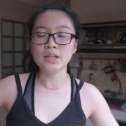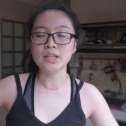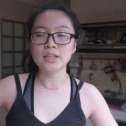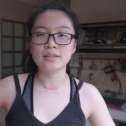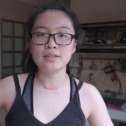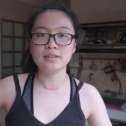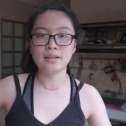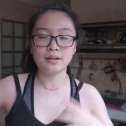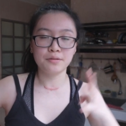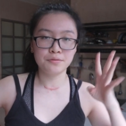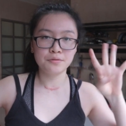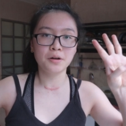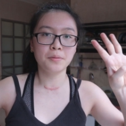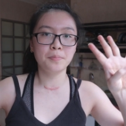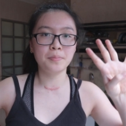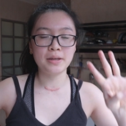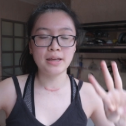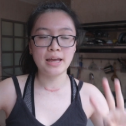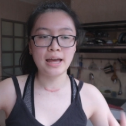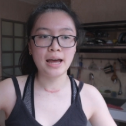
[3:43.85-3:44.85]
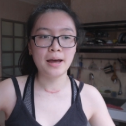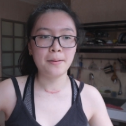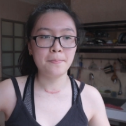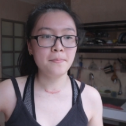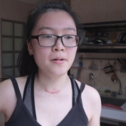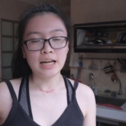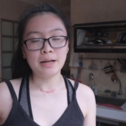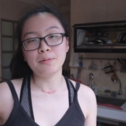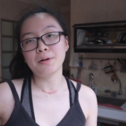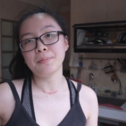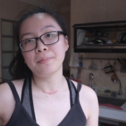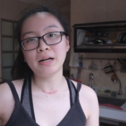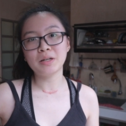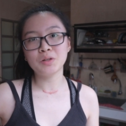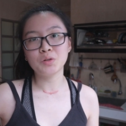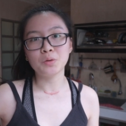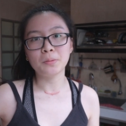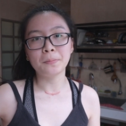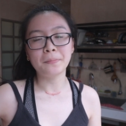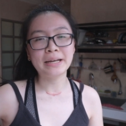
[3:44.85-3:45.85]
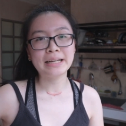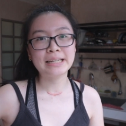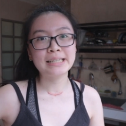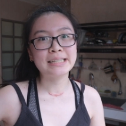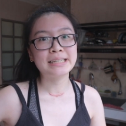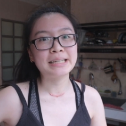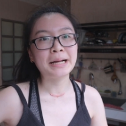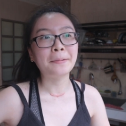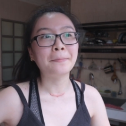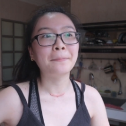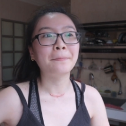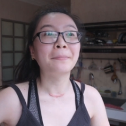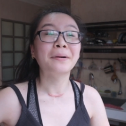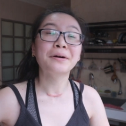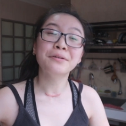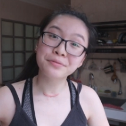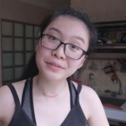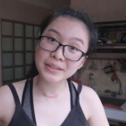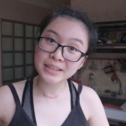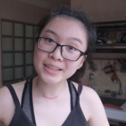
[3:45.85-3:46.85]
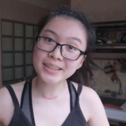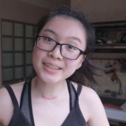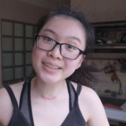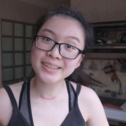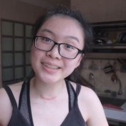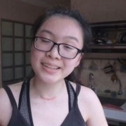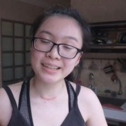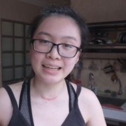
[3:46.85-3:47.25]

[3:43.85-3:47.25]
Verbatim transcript: It's like four p m I am about to bake some muffins